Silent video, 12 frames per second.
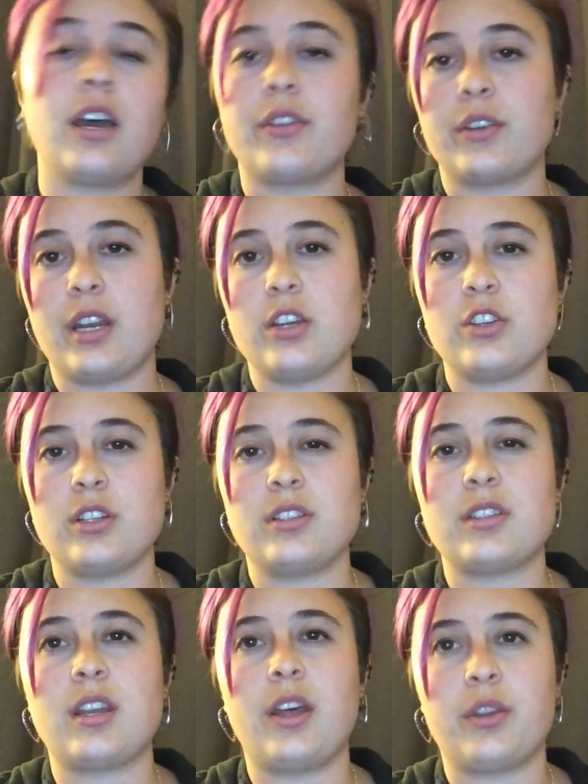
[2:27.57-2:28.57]
other
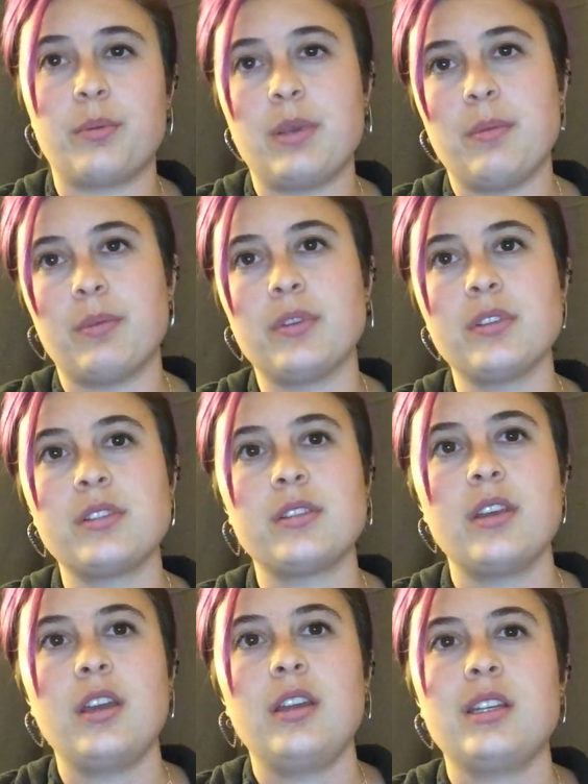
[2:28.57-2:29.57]
nations and other peoples.